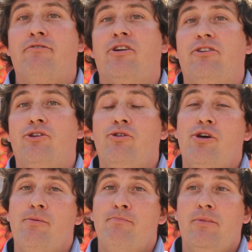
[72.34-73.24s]
effort into
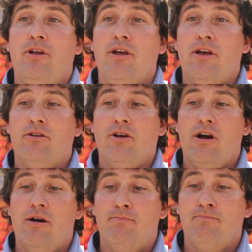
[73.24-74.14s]
them, and
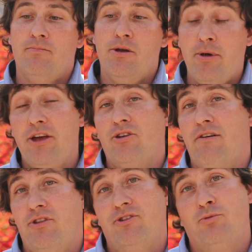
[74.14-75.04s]
um, it pays
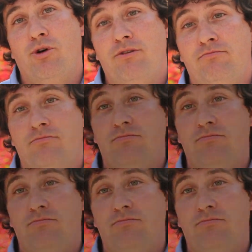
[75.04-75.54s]
off at this point.